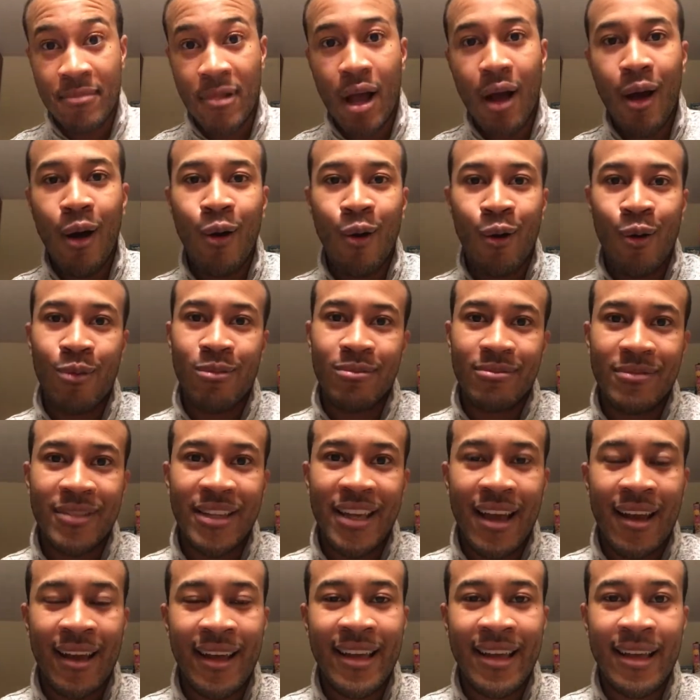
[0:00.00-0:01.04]
oh
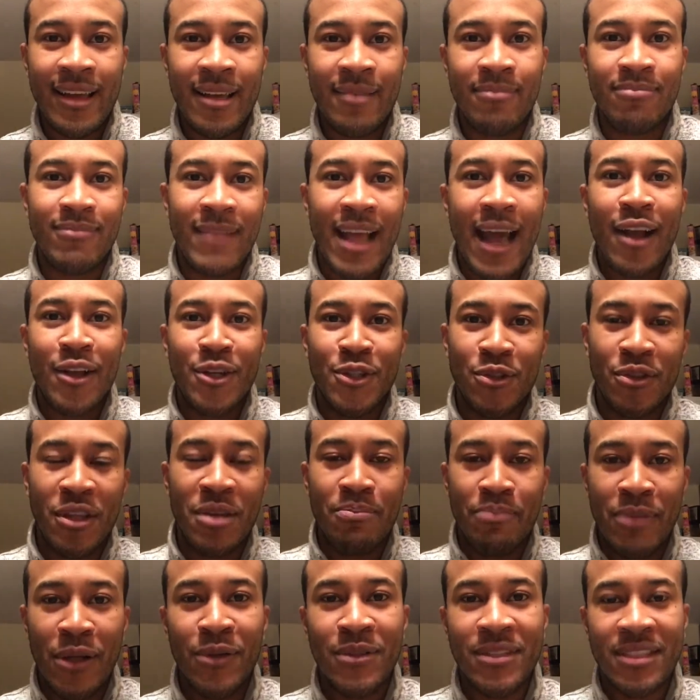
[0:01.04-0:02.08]
yeah, he actually
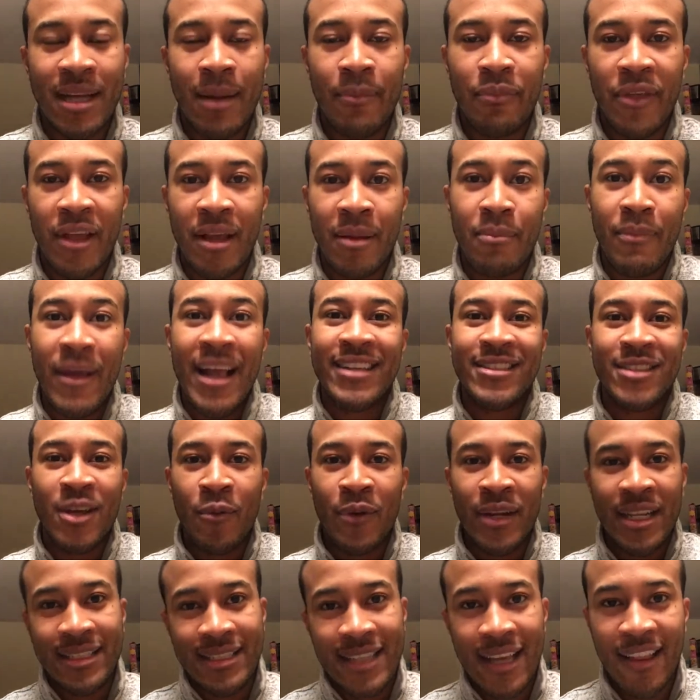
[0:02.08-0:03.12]
built something based on
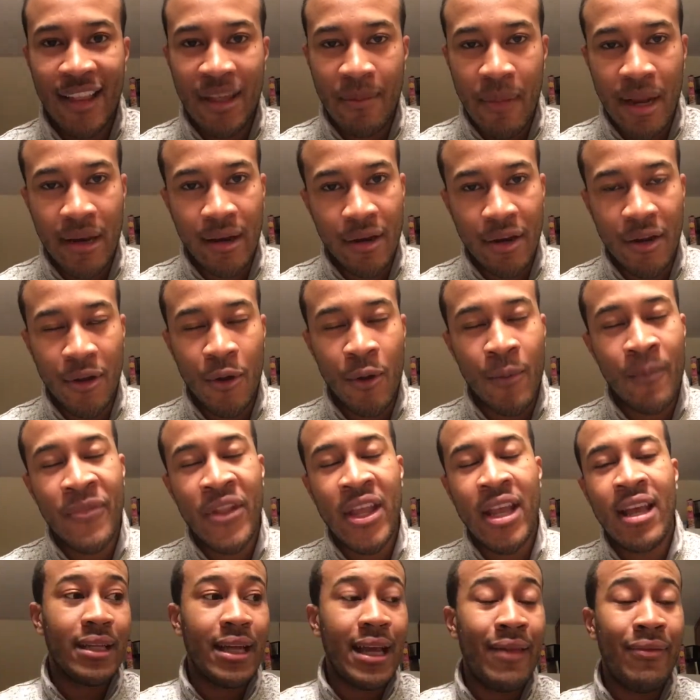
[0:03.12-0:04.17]
what he's telling me to do.
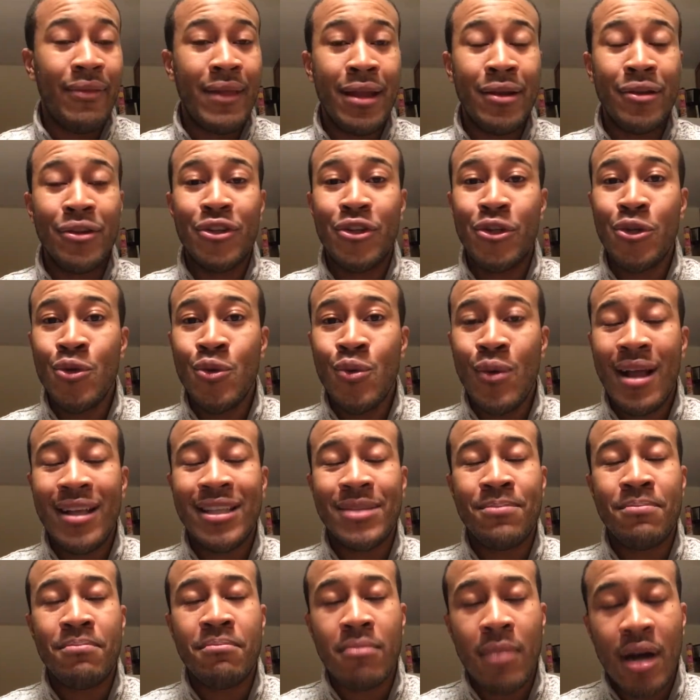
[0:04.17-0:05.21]
And then do
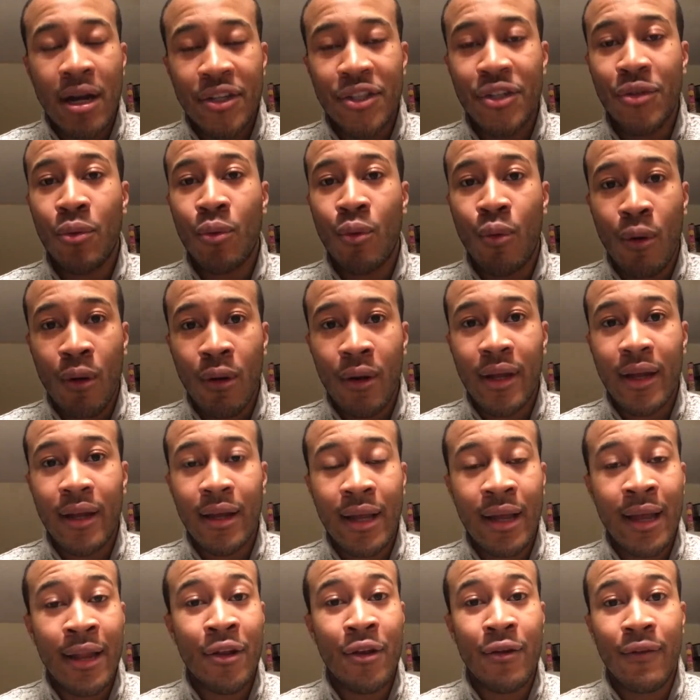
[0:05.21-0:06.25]
as much work
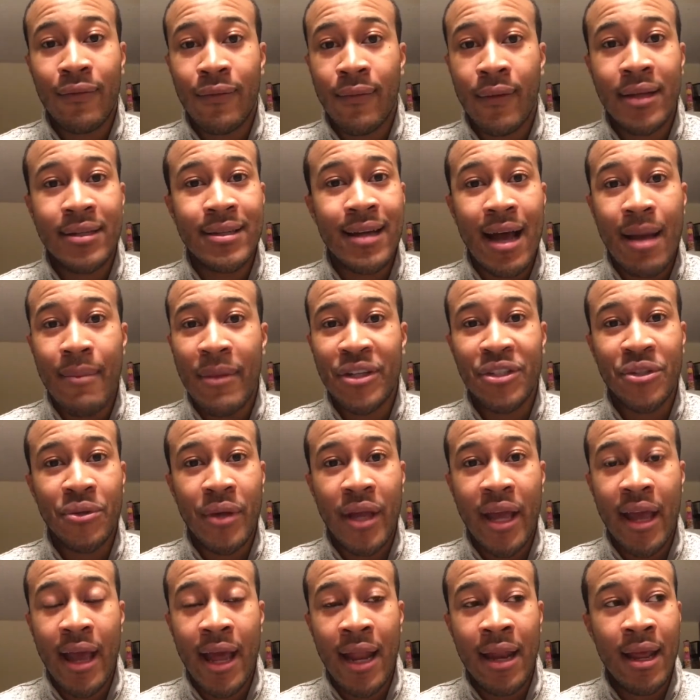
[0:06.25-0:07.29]
in your free time as you
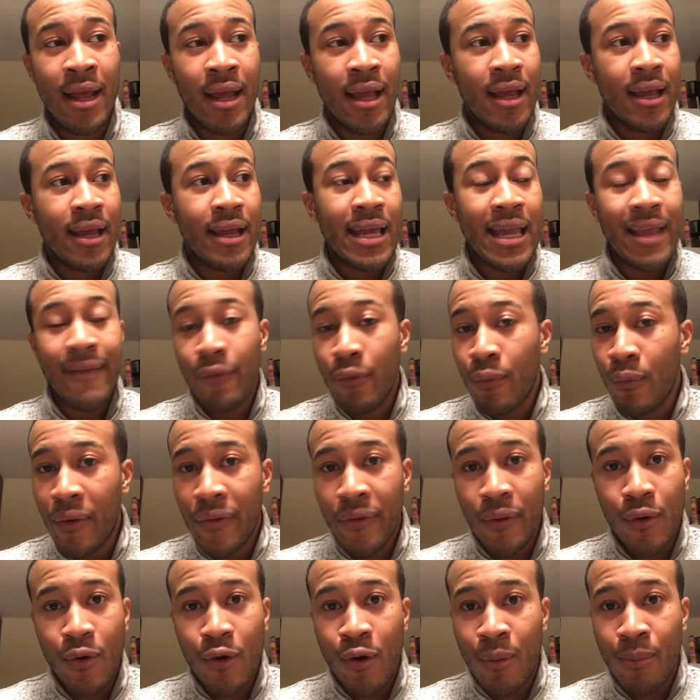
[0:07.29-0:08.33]
can. Even
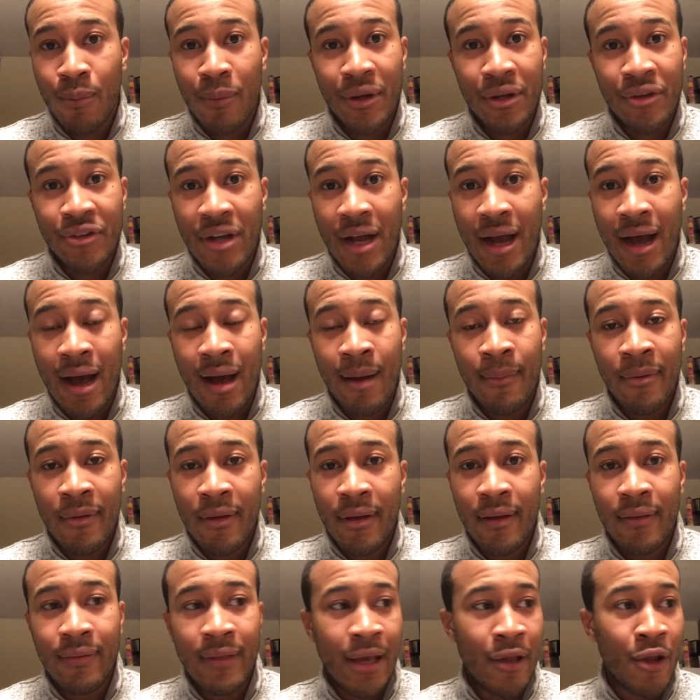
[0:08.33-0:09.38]
with a corporate job
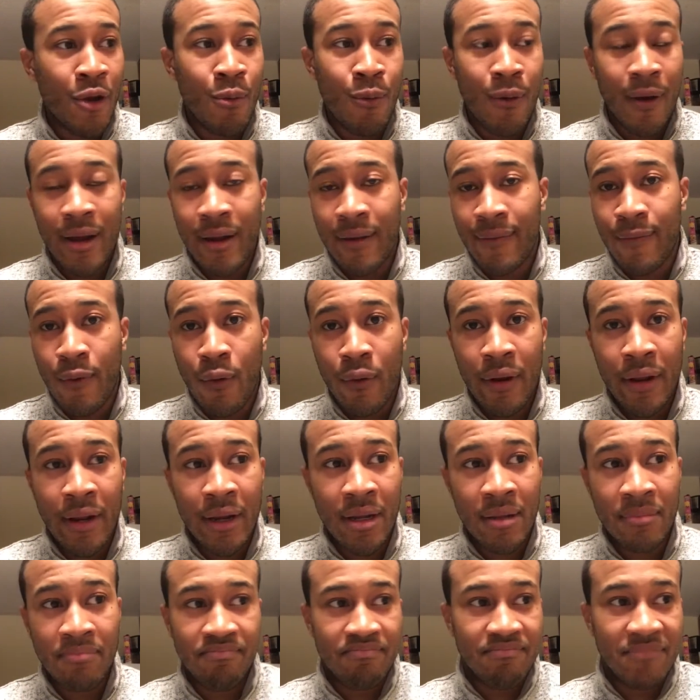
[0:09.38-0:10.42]
that you're working 40
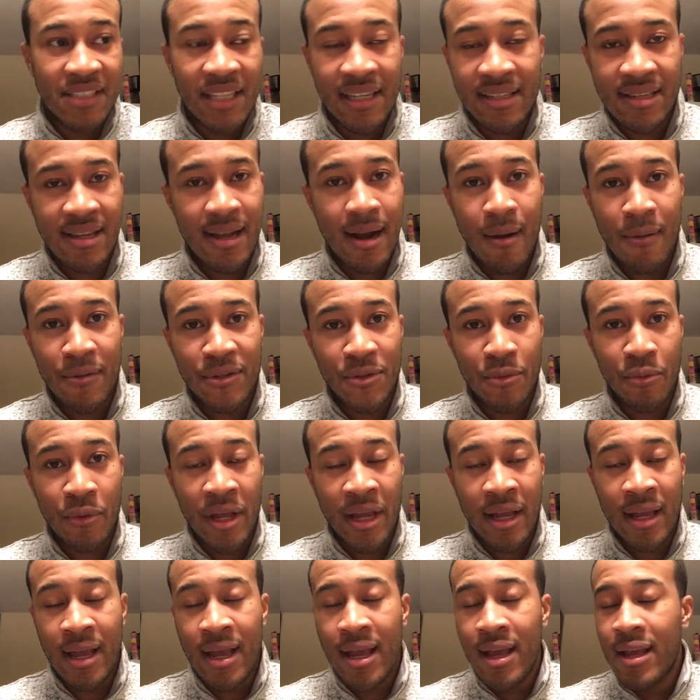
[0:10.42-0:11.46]
to 60 hours a
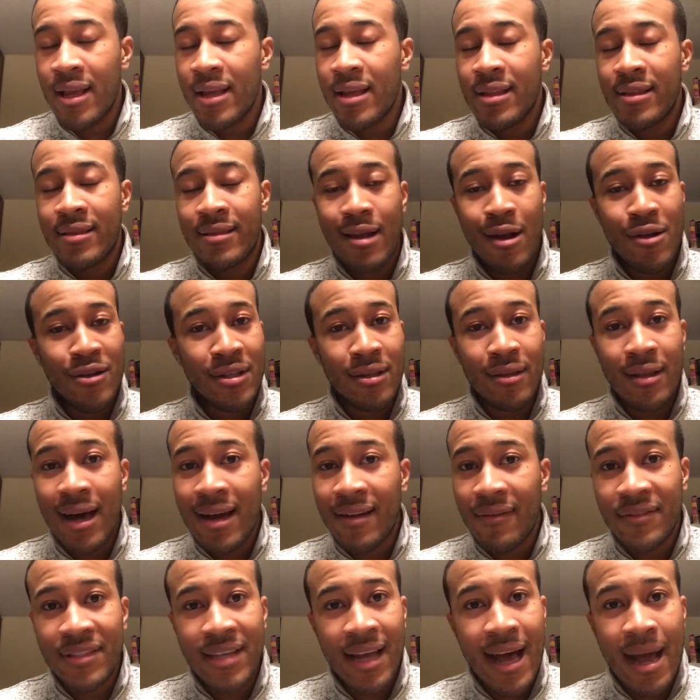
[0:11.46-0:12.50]
week, there's a
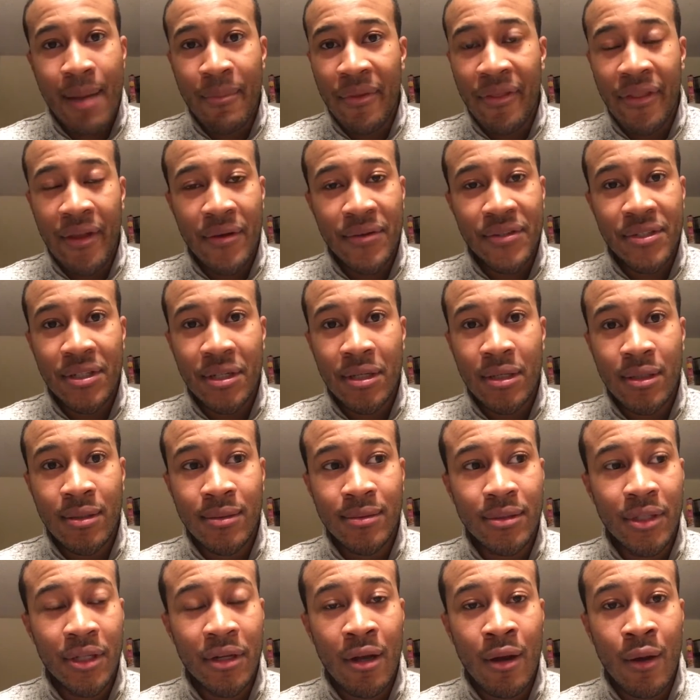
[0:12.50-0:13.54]
lot of time in there still.
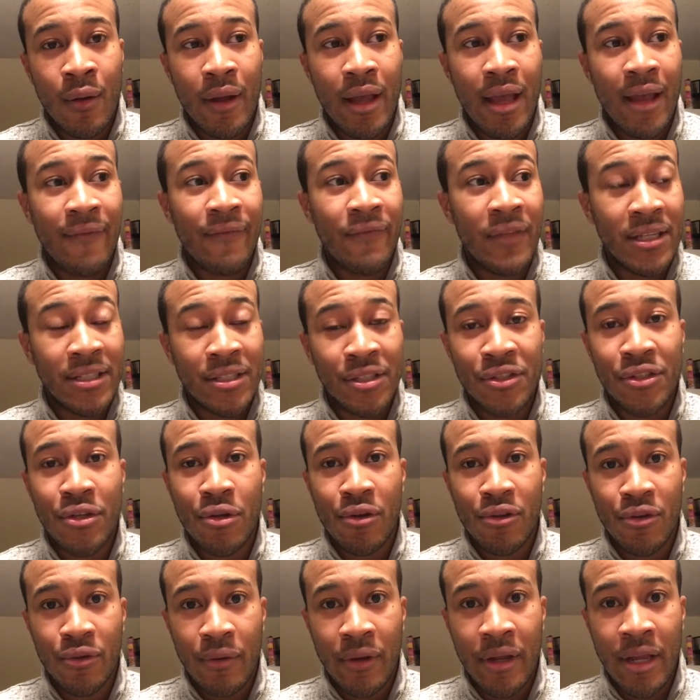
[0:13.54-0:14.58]
You know, if this is your
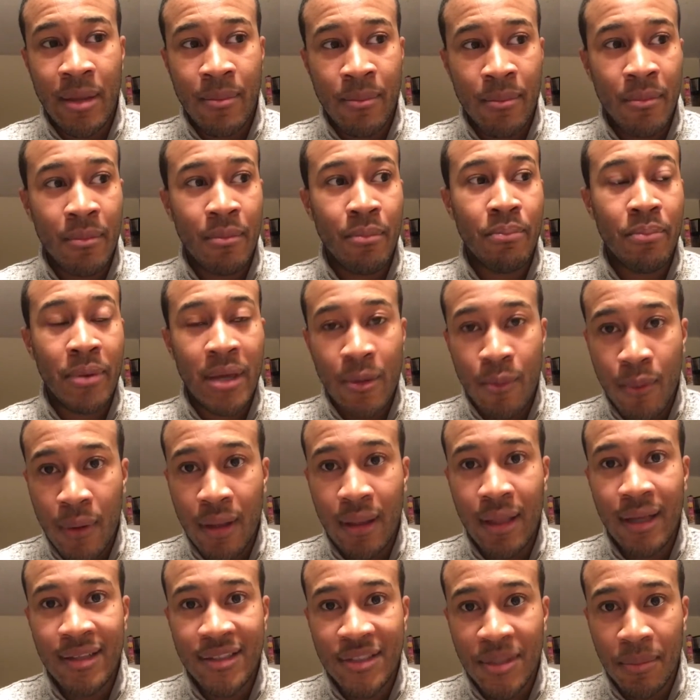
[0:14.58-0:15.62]
dream, be
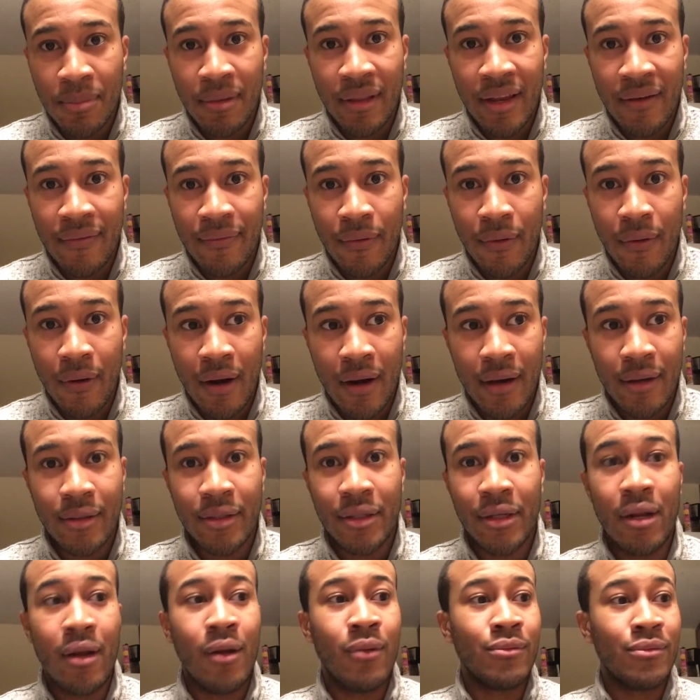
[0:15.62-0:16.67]
willing to bleed for it.
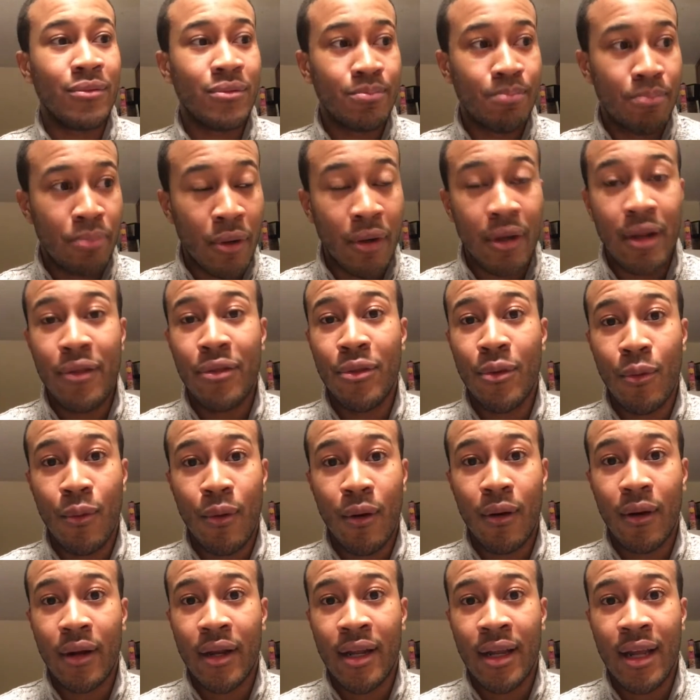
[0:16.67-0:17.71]
You know, put in the
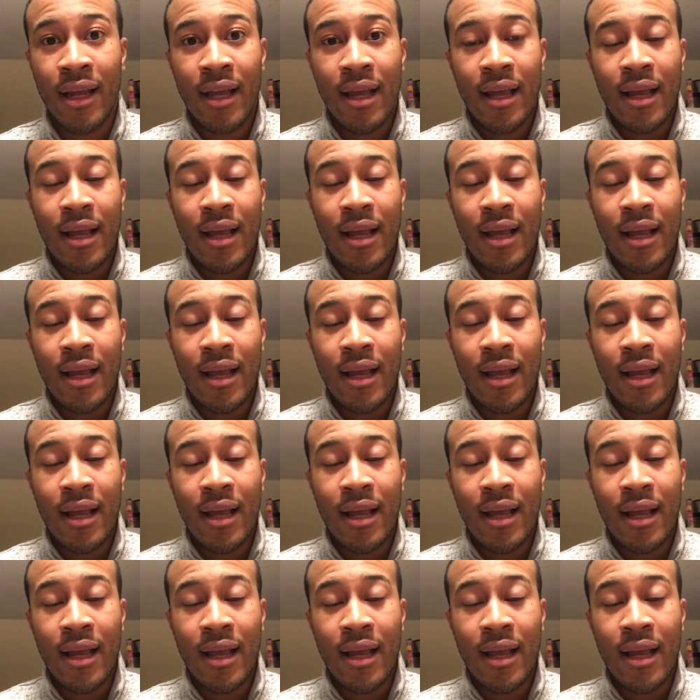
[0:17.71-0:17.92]
work.